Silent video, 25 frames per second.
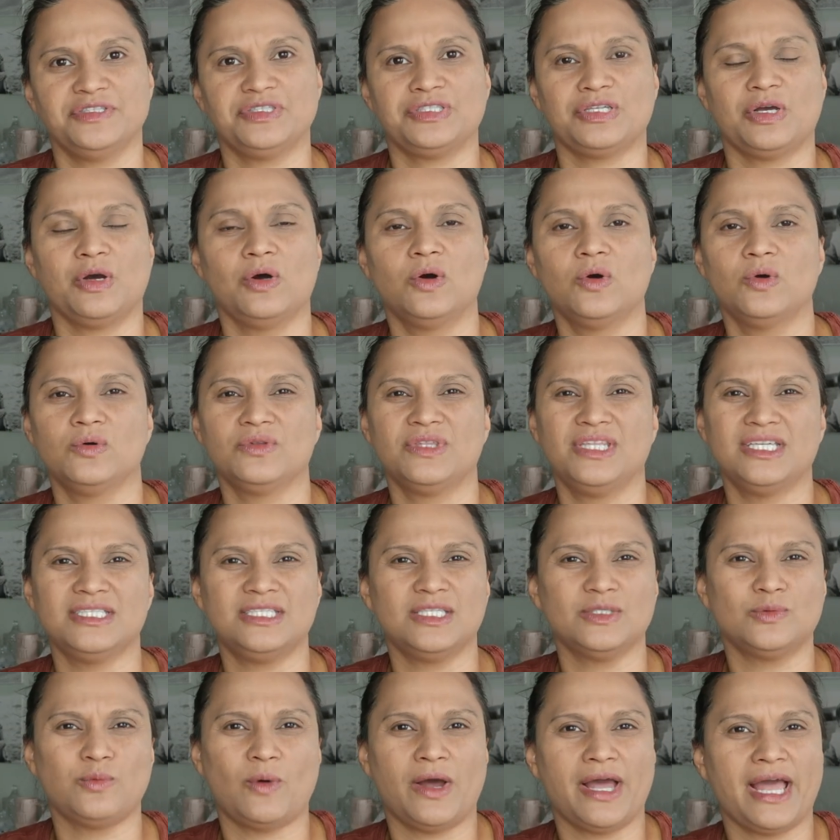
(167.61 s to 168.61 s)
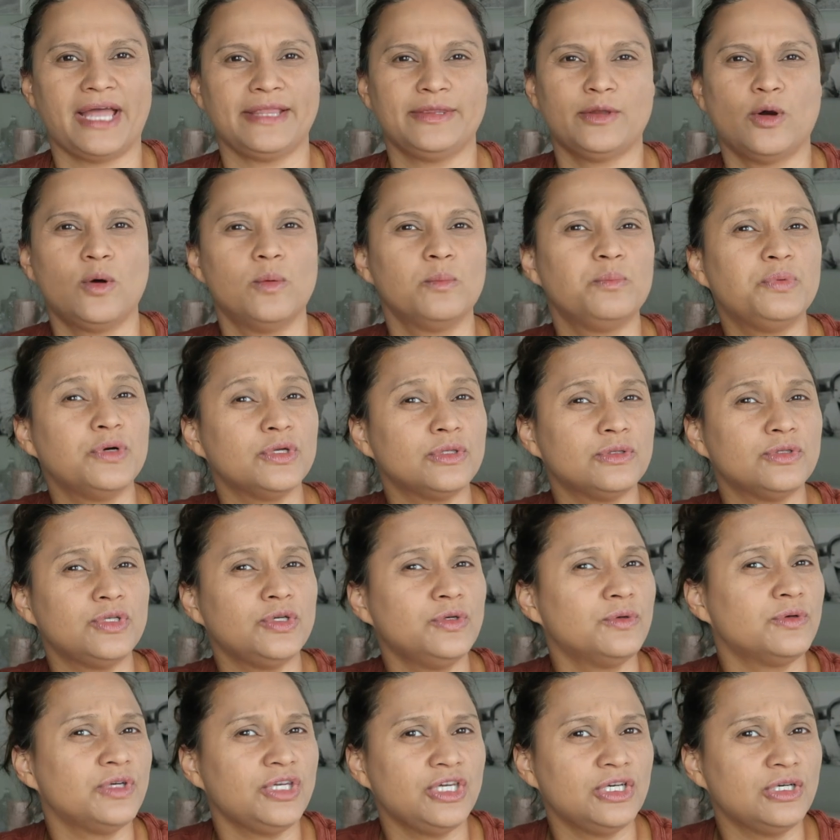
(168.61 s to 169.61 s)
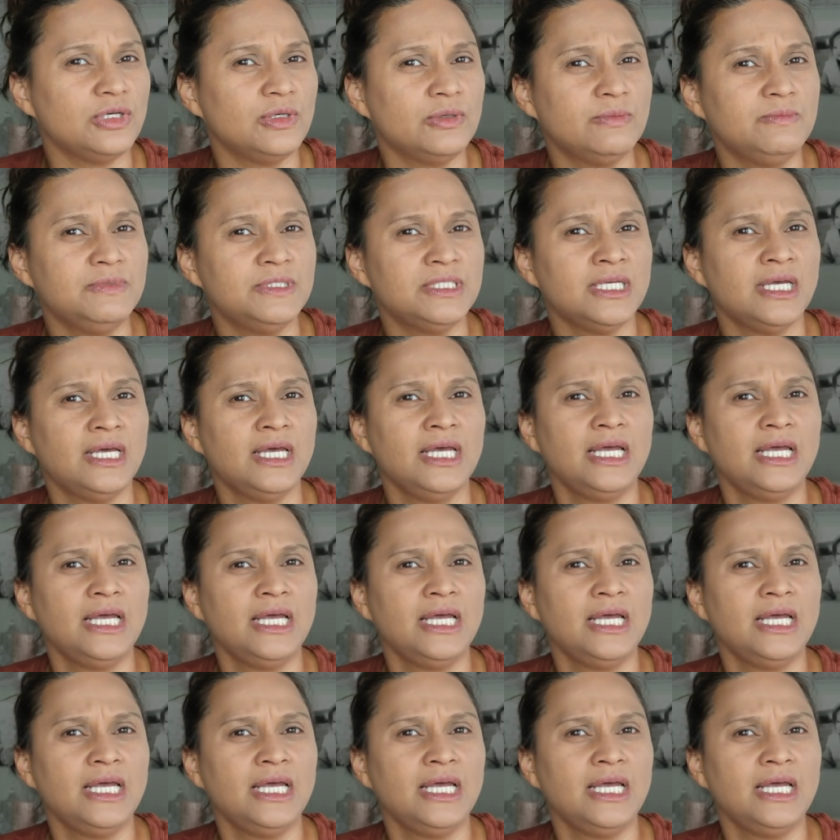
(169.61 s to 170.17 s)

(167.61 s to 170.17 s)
So this is why I don't put two cubes,